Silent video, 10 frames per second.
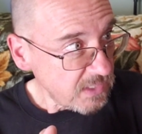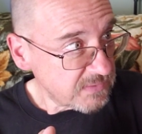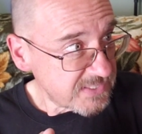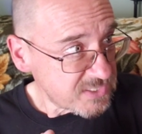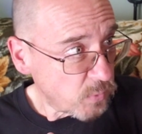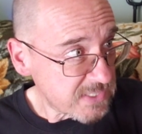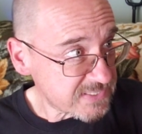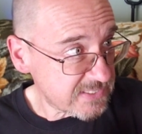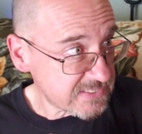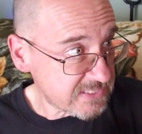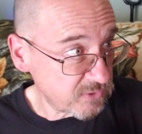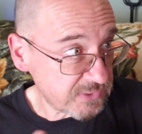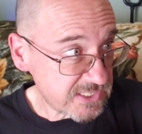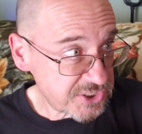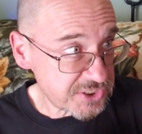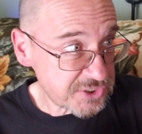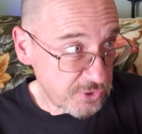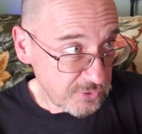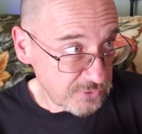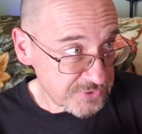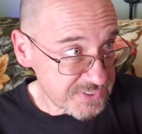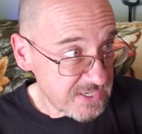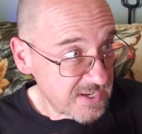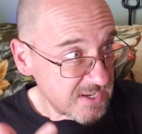This was until Ninja Turtles